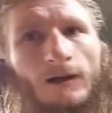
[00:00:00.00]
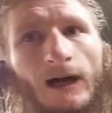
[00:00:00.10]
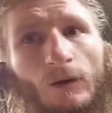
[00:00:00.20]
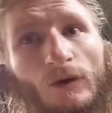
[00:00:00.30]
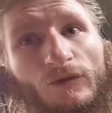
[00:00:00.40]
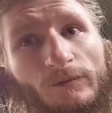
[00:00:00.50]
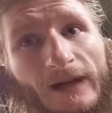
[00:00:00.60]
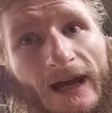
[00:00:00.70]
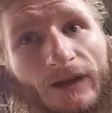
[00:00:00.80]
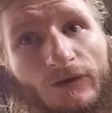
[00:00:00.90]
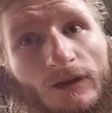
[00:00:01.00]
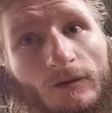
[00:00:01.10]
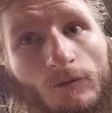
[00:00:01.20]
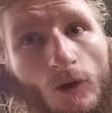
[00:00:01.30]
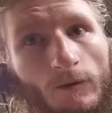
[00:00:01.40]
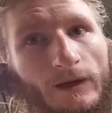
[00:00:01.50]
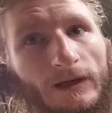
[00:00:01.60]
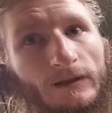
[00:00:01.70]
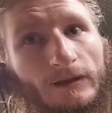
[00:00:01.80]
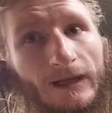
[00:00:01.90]
I went from Catholic to Mormon.
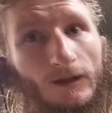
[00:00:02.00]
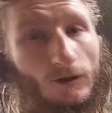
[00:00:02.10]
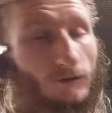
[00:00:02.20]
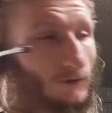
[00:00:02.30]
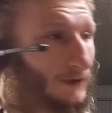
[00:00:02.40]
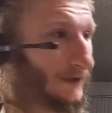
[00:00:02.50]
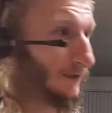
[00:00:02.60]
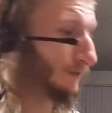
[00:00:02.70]
Get over it.